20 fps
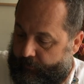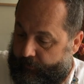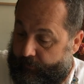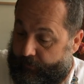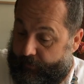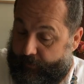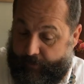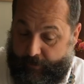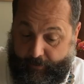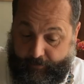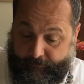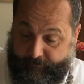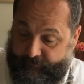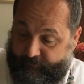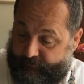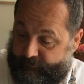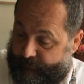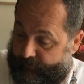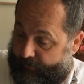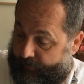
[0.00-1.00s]

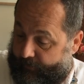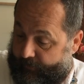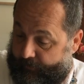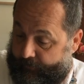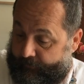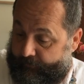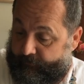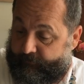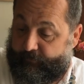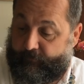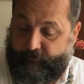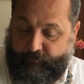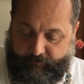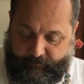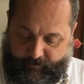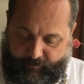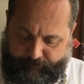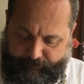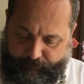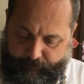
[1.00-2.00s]
Next thing is, let's
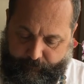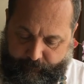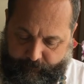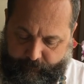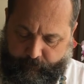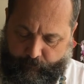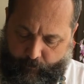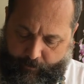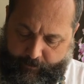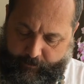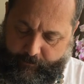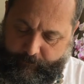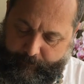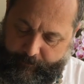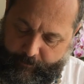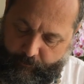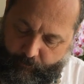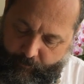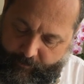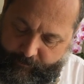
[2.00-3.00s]
see if this is ready to
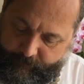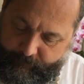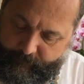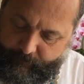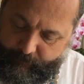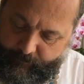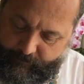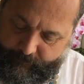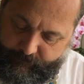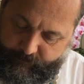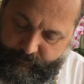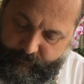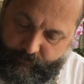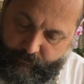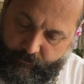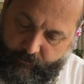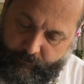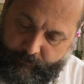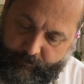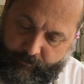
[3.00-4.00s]
be erased. I'm not
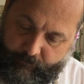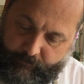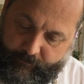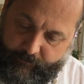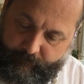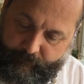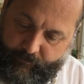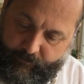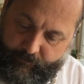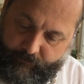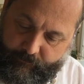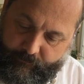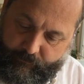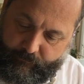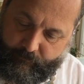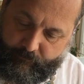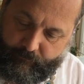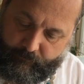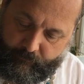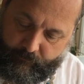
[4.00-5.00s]
sure, but I'll give it a
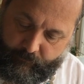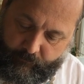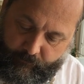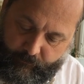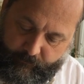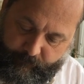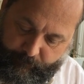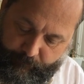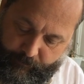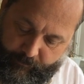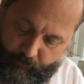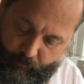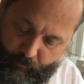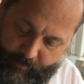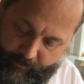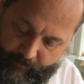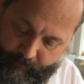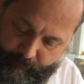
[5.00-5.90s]
try. It's pretty wet.